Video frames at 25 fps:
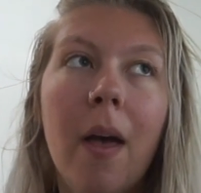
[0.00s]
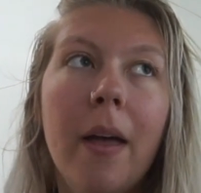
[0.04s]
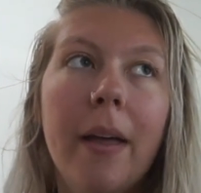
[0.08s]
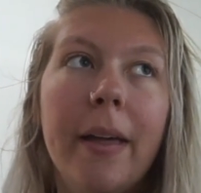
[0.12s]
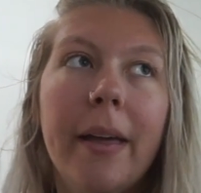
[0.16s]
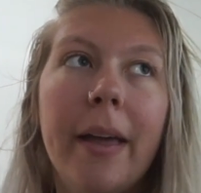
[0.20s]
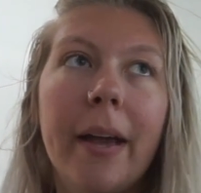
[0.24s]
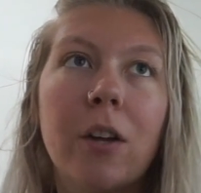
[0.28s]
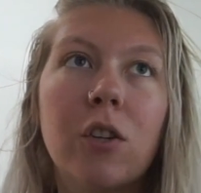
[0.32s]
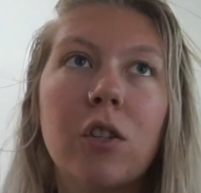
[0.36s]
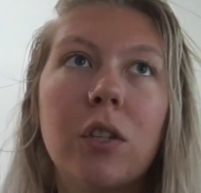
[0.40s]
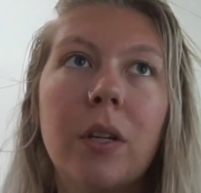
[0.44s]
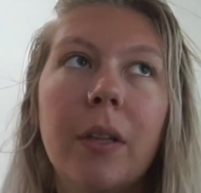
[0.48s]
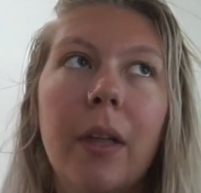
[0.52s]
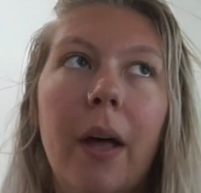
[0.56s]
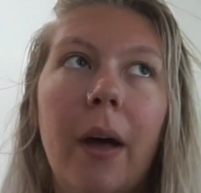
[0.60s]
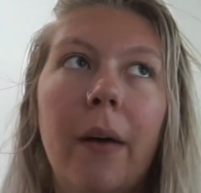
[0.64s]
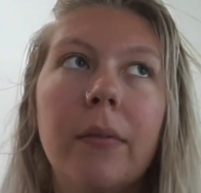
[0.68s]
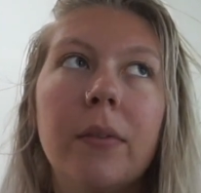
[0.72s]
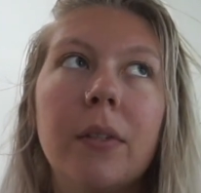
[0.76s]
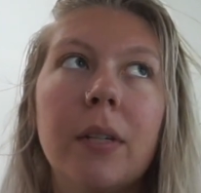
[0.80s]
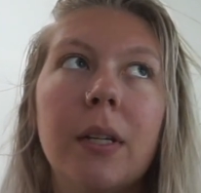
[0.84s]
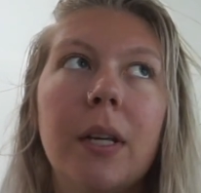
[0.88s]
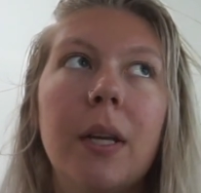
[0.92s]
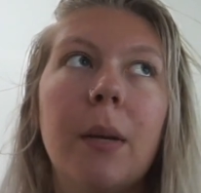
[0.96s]
He actually
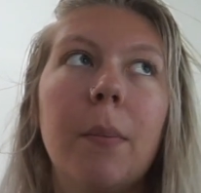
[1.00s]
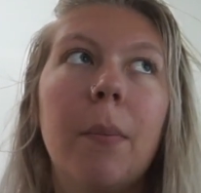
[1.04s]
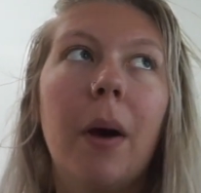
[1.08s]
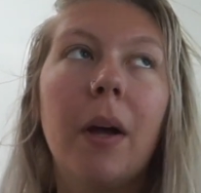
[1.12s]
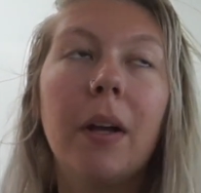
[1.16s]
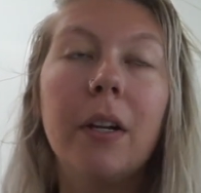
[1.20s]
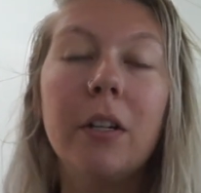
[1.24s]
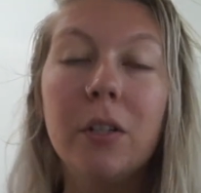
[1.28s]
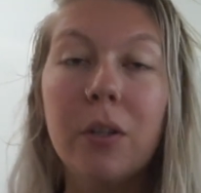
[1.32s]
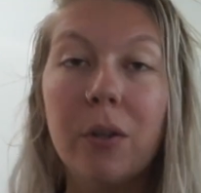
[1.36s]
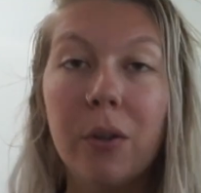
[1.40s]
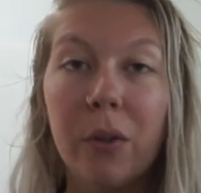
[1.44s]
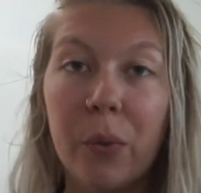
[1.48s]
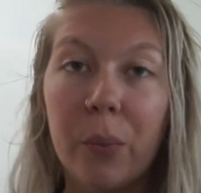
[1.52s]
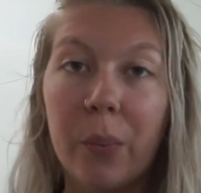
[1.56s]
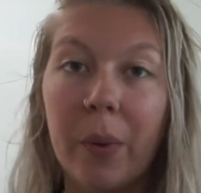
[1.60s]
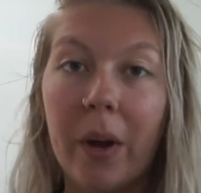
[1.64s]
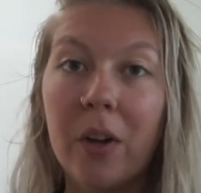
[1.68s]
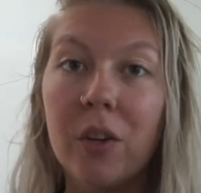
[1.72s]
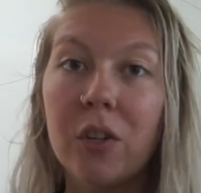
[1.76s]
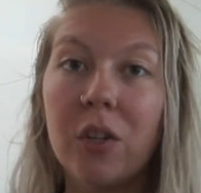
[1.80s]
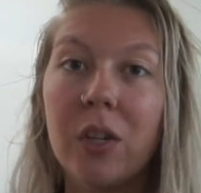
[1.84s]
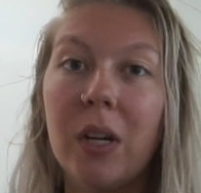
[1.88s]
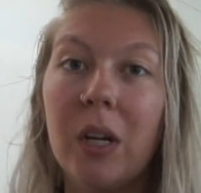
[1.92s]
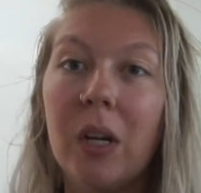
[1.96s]
left, he bought a
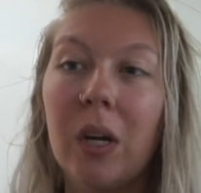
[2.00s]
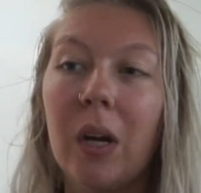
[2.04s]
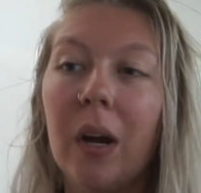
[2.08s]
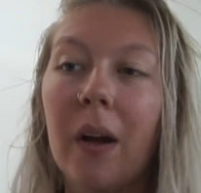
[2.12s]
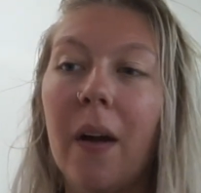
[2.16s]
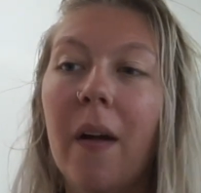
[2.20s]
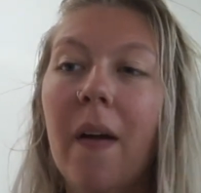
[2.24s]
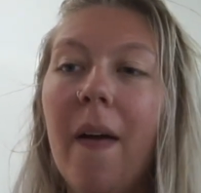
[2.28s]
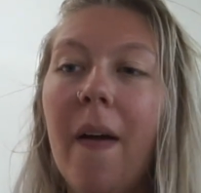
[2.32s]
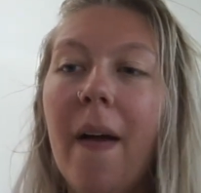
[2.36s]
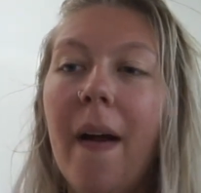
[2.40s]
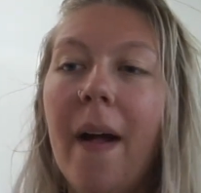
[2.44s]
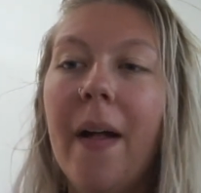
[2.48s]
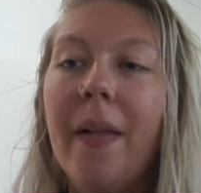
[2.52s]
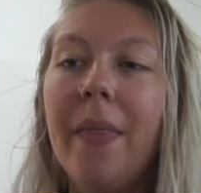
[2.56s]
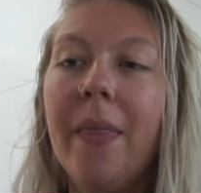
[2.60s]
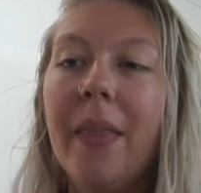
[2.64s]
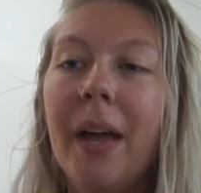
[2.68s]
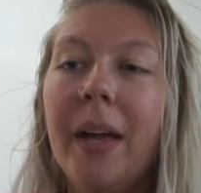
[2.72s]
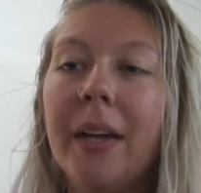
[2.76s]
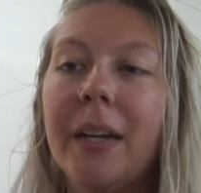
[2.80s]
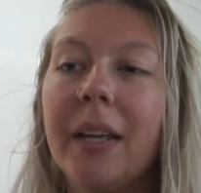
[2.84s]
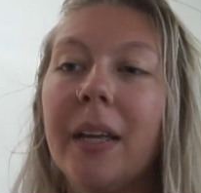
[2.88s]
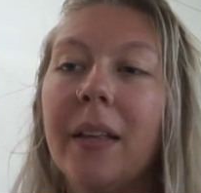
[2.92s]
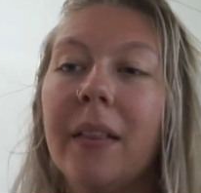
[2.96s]
toothbrush here, and
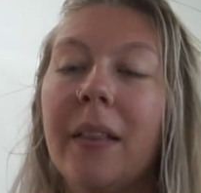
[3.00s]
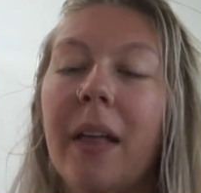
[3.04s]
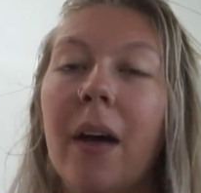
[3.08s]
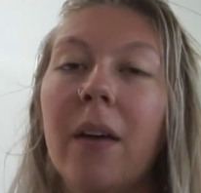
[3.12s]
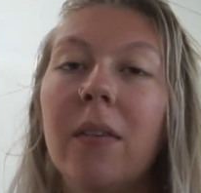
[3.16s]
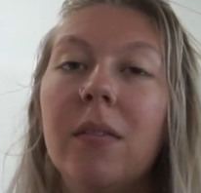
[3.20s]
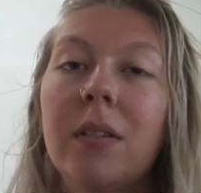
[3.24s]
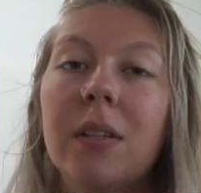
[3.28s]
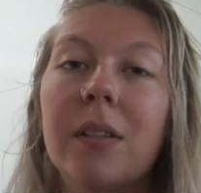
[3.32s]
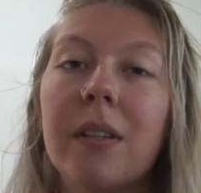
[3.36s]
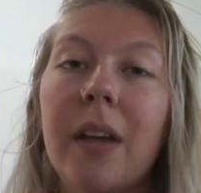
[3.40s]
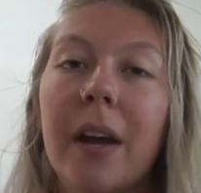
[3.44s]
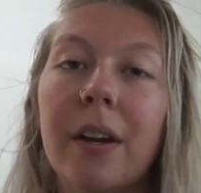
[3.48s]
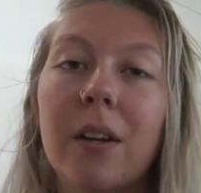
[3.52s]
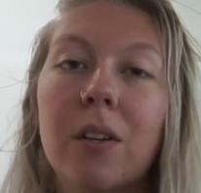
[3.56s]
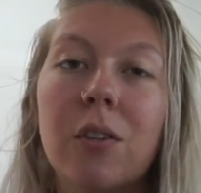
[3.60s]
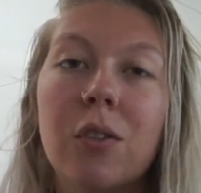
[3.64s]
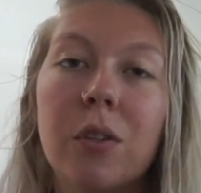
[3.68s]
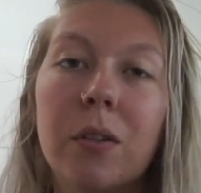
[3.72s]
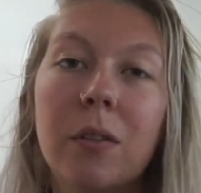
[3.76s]
then he left his extra